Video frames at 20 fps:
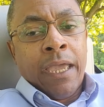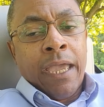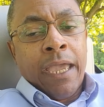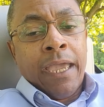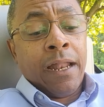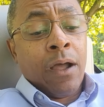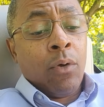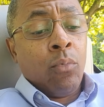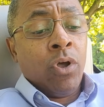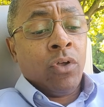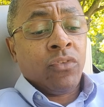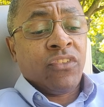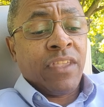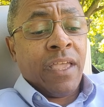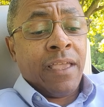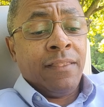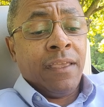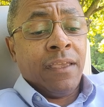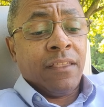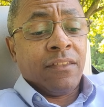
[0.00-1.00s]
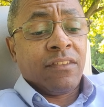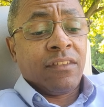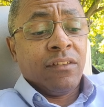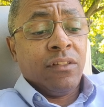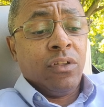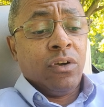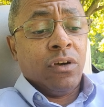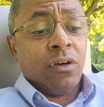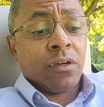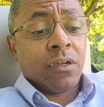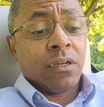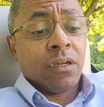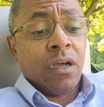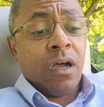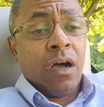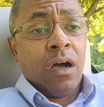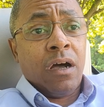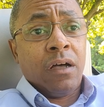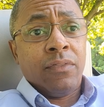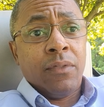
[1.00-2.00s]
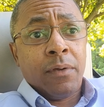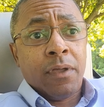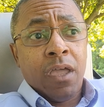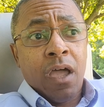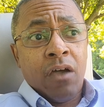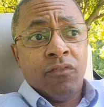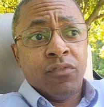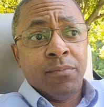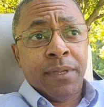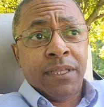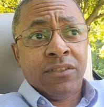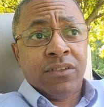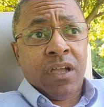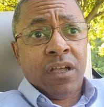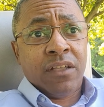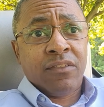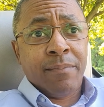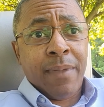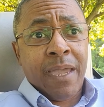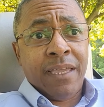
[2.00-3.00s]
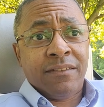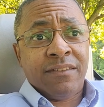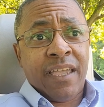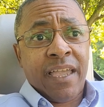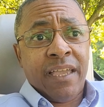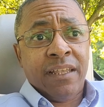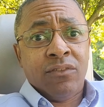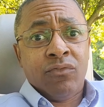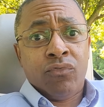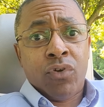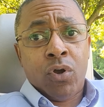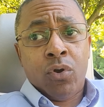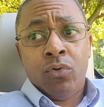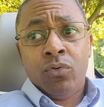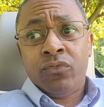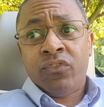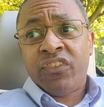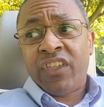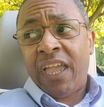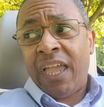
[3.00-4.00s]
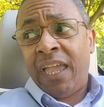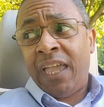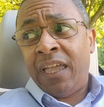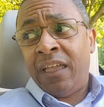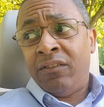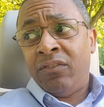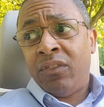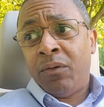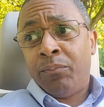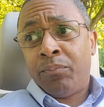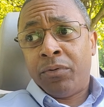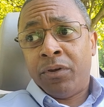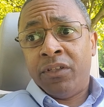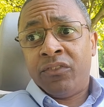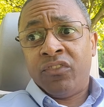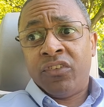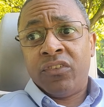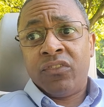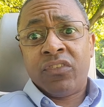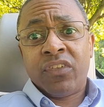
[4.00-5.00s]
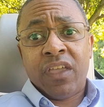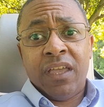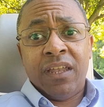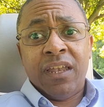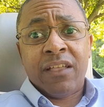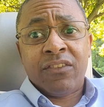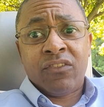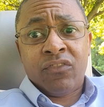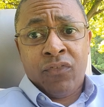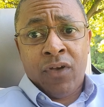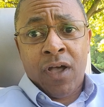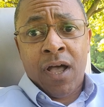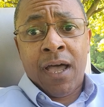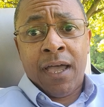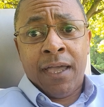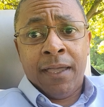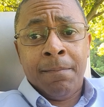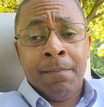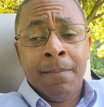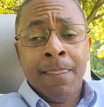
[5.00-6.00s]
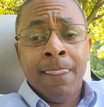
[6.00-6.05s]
And I will say this, look, uh, the government does maintain the roads and the bridges, and that's fine.